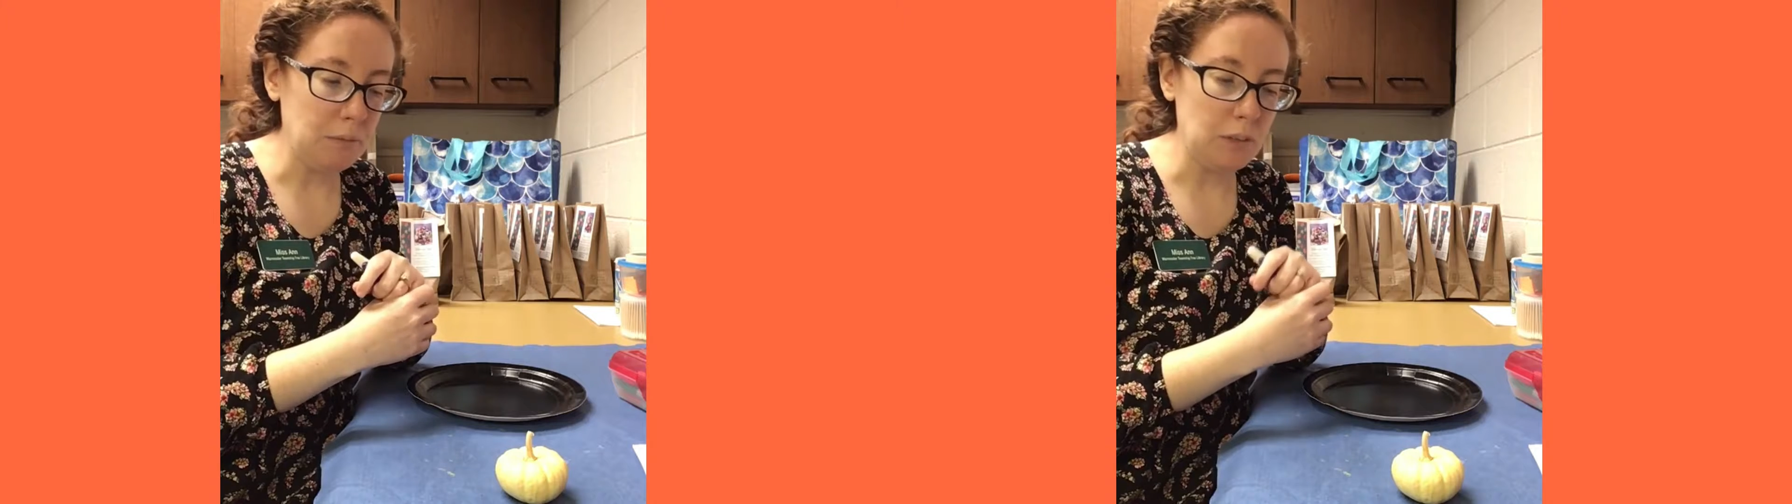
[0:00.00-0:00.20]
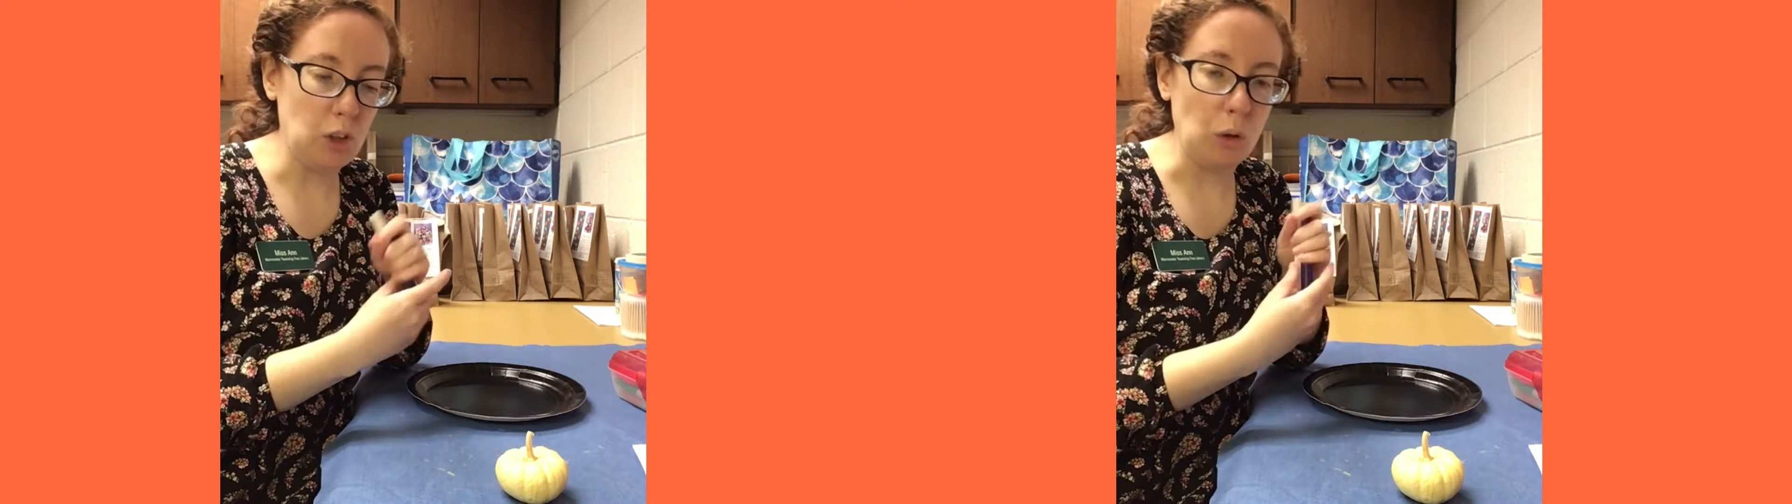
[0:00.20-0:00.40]

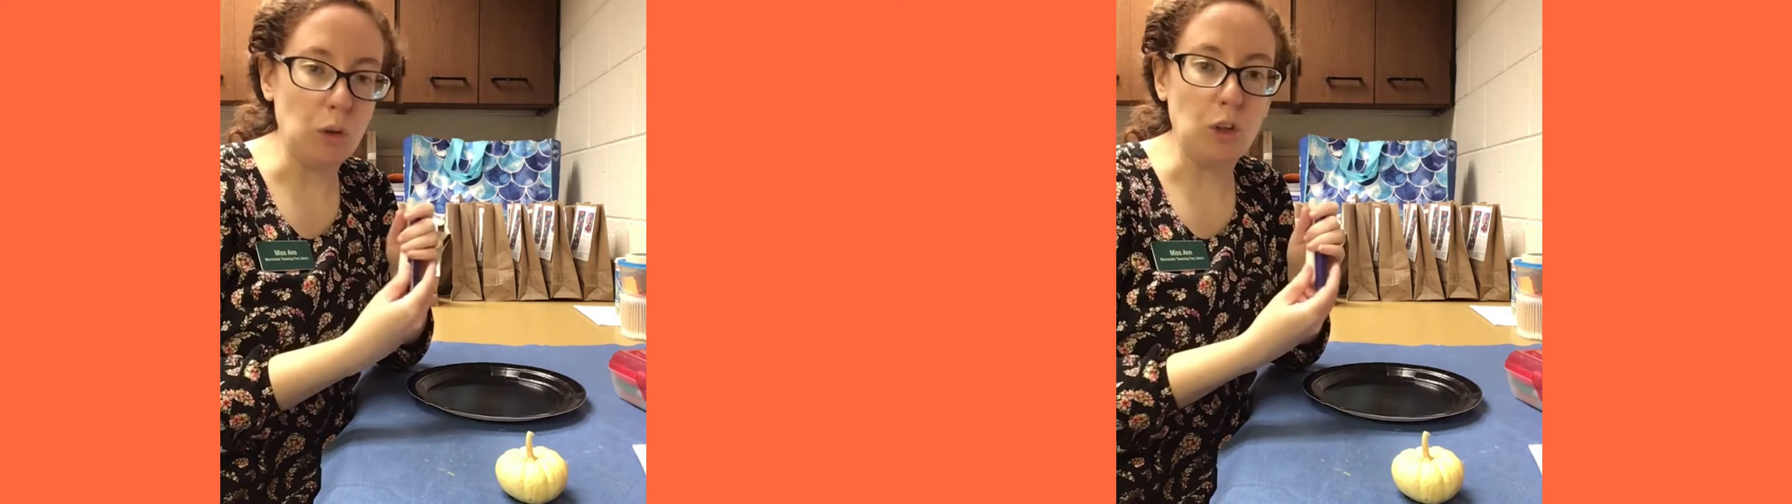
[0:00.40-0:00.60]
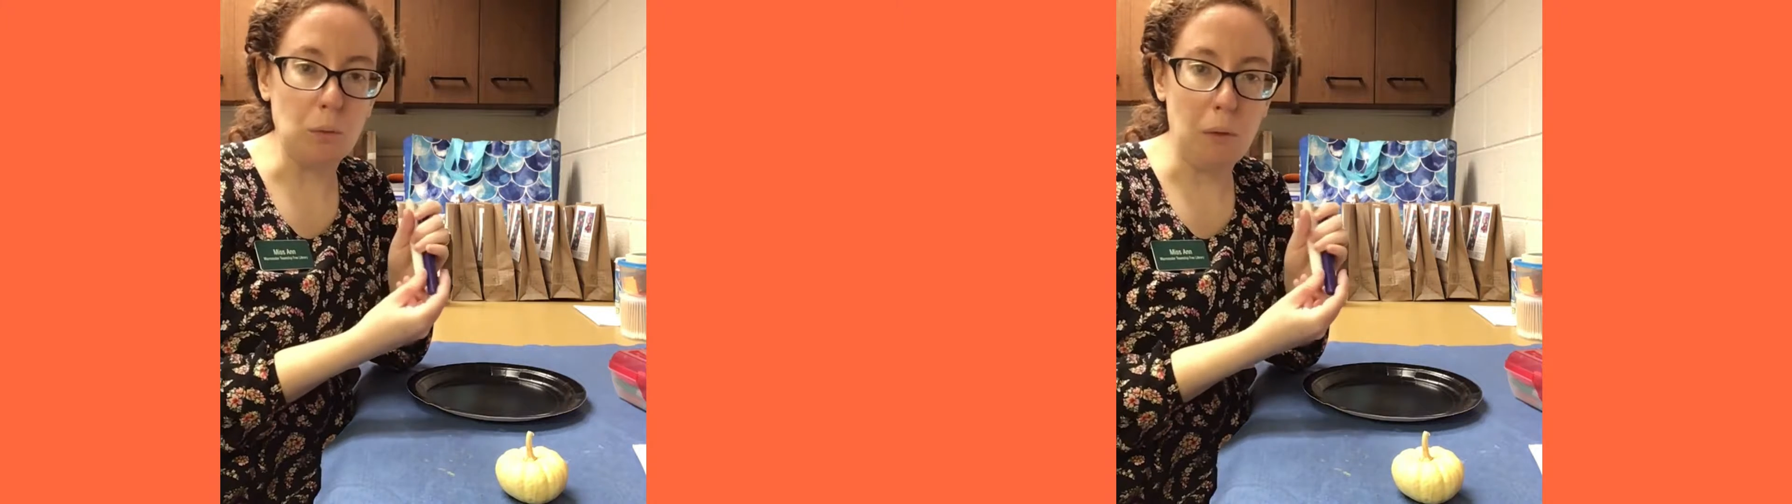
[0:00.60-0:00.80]
So
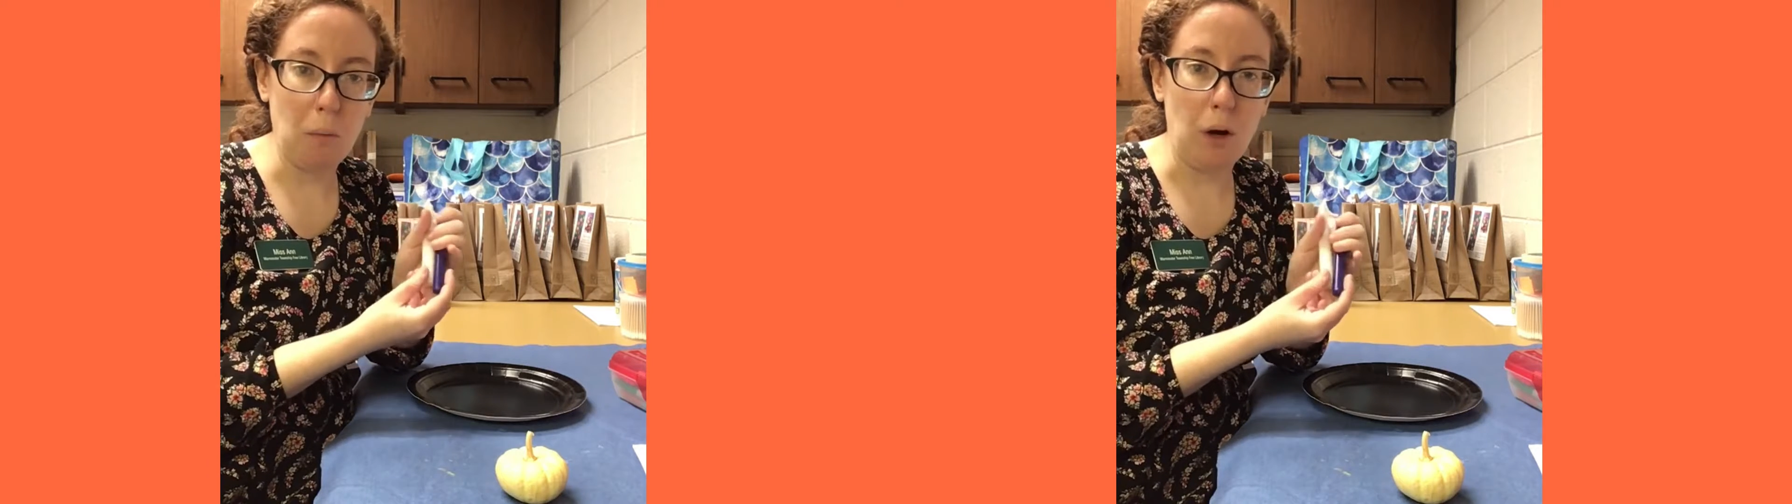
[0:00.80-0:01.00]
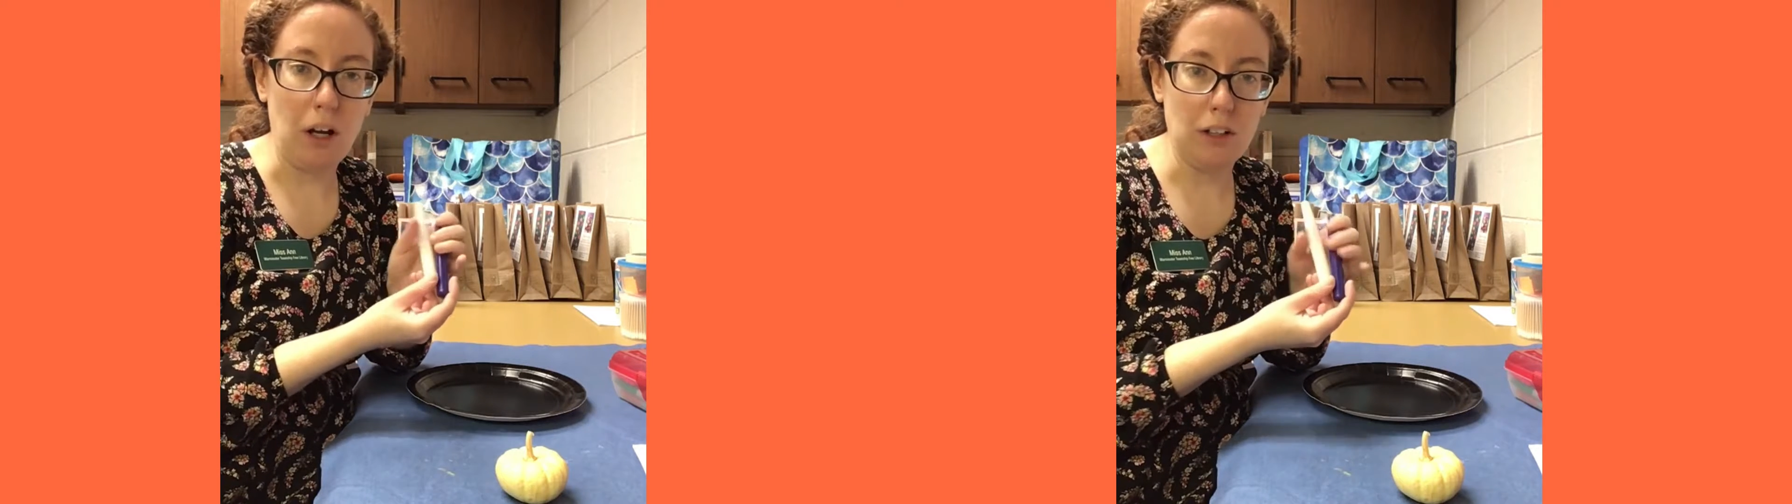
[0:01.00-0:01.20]
you
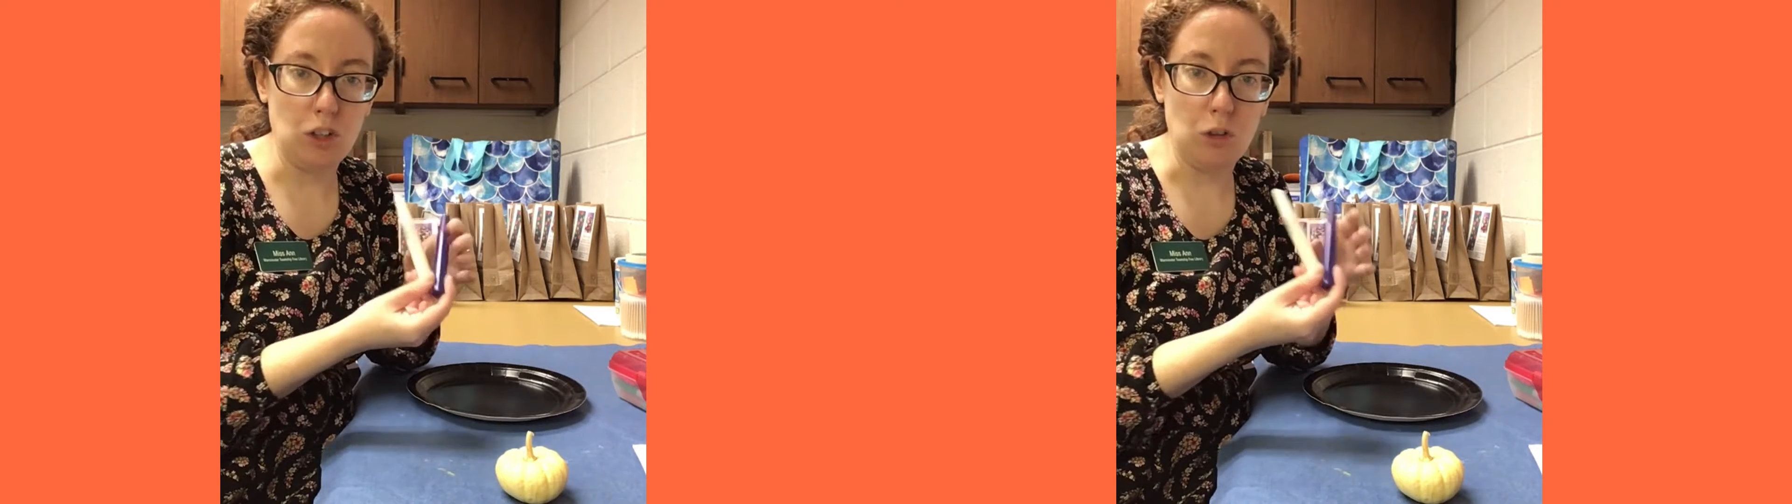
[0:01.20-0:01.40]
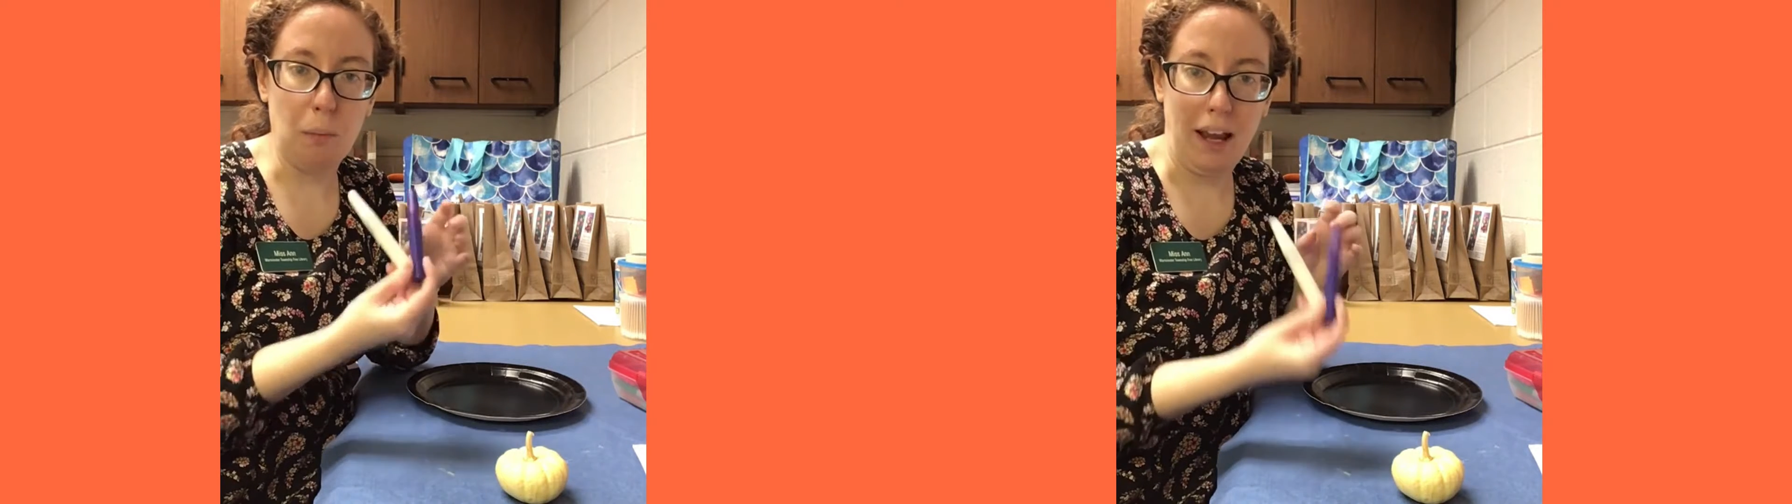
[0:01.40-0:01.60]
might want
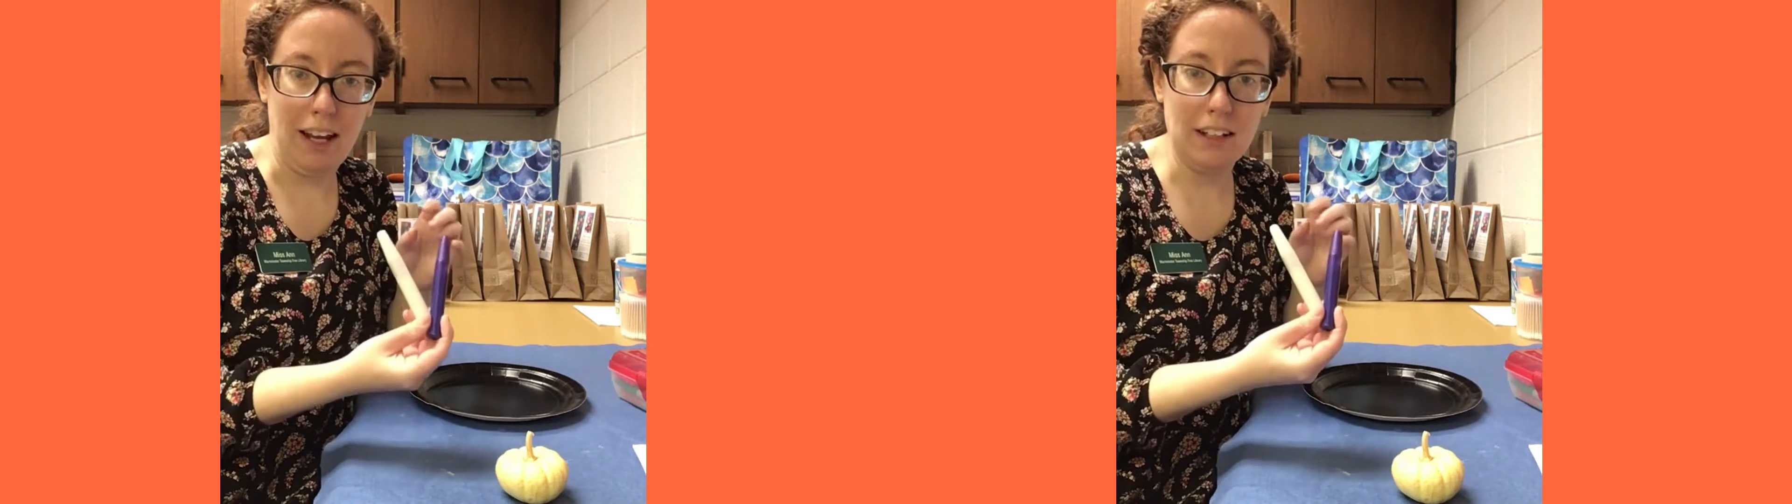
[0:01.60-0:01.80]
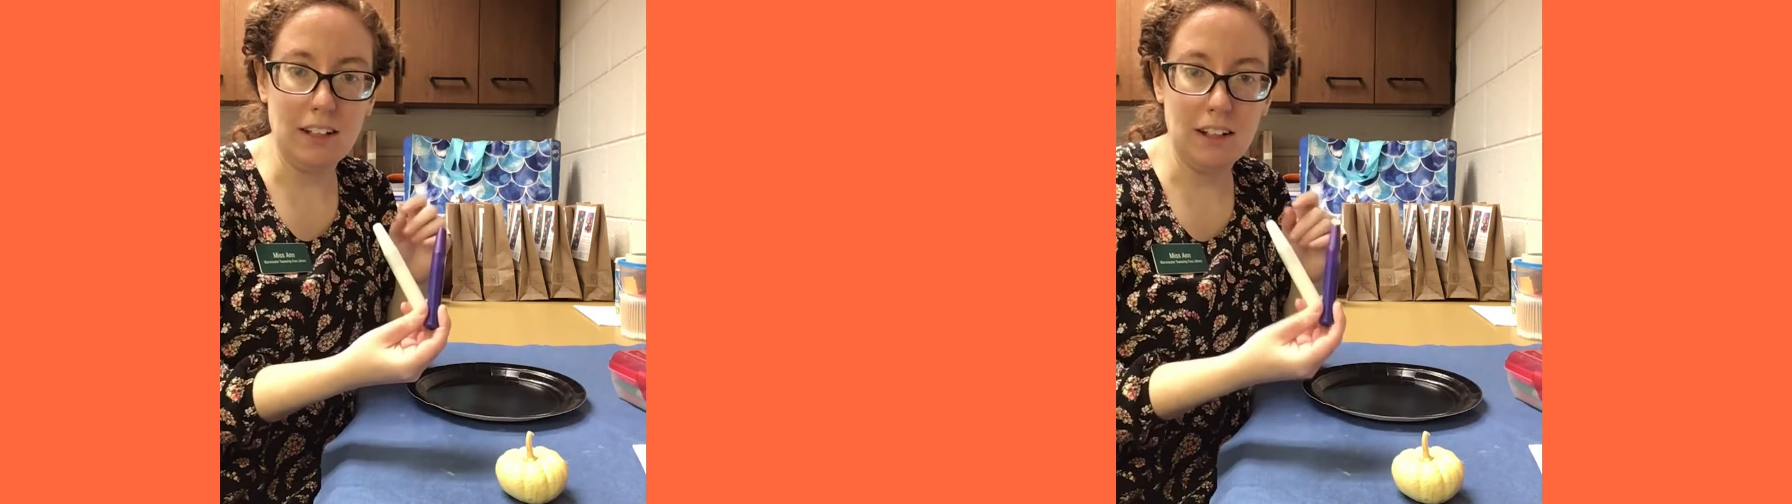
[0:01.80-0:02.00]
to
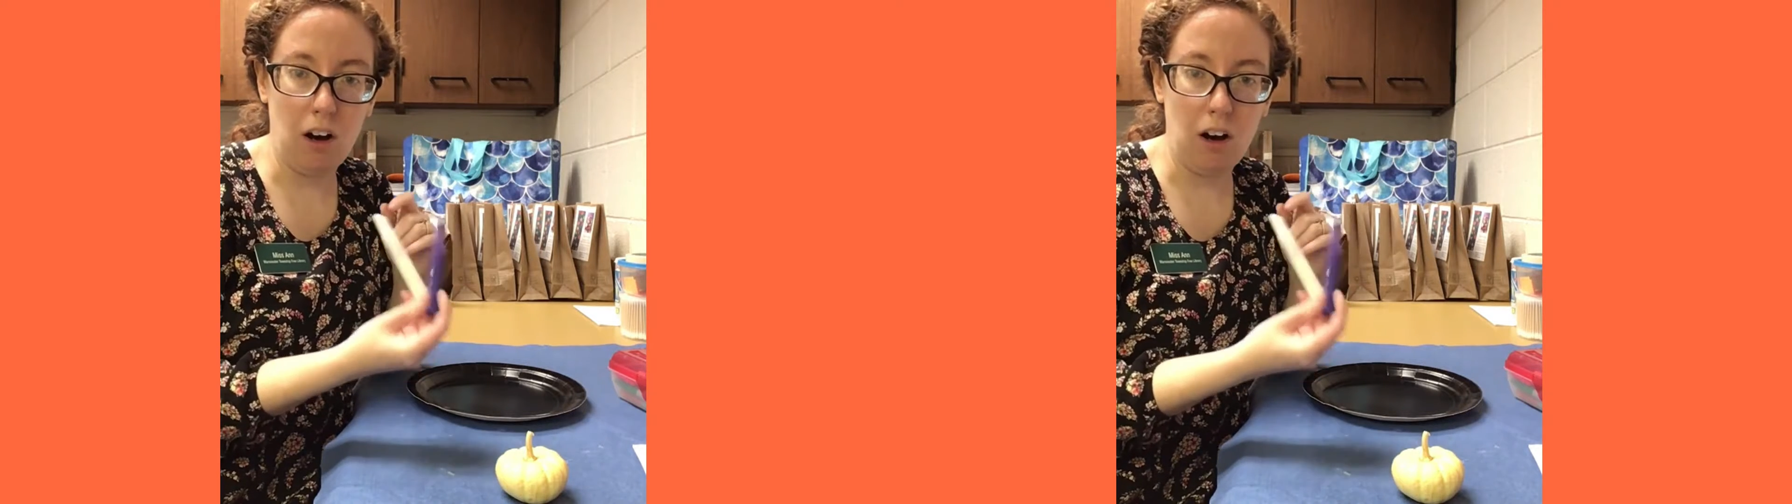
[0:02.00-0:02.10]
paint